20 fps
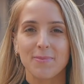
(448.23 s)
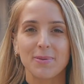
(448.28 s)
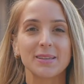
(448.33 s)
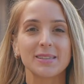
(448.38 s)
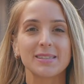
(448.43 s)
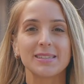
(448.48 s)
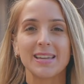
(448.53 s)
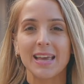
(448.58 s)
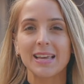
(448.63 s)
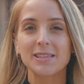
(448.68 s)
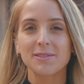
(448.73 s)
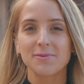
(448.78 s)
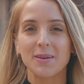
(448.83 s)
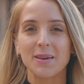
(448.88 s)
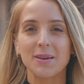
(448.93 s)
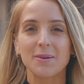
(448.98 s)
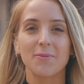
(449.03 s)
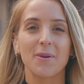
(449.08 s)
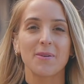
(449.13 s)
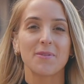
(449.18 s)
because next
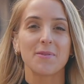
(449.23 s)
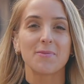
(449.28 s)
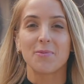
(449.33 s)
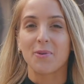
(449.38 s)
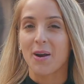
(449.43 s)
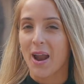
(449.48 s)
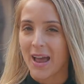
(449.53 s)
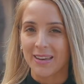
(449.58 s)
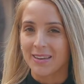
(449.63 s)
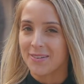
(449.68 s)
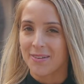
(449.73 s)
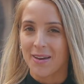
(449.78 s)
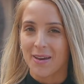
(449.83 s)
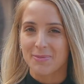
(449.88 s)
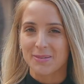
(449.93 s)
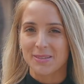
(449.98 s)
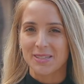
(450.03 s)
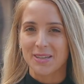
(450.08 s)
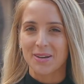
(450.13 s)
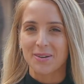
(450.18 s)
week we have a brand new
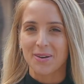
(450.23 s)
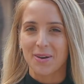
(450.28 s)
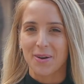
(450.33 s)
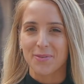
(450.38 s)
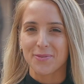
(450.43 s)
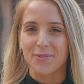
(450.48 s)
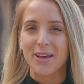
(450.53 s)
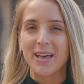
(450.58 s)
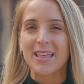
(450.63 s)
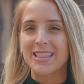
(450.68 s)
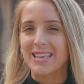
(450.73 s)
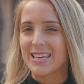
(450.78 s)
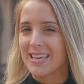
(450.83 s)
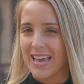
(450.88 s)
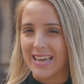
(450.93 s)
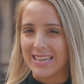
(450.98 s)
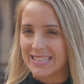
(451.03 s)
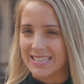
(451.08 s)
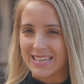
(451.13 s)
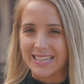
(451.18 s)
episode of The
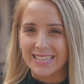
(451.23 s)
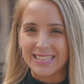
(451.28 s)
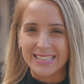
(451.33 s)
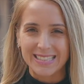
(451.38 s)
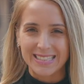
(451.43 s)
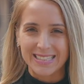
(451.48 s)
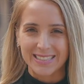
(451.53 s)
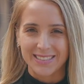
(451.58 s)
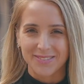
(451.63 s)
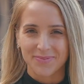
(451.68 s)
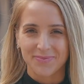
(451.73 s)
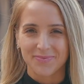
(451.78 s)
Yes List.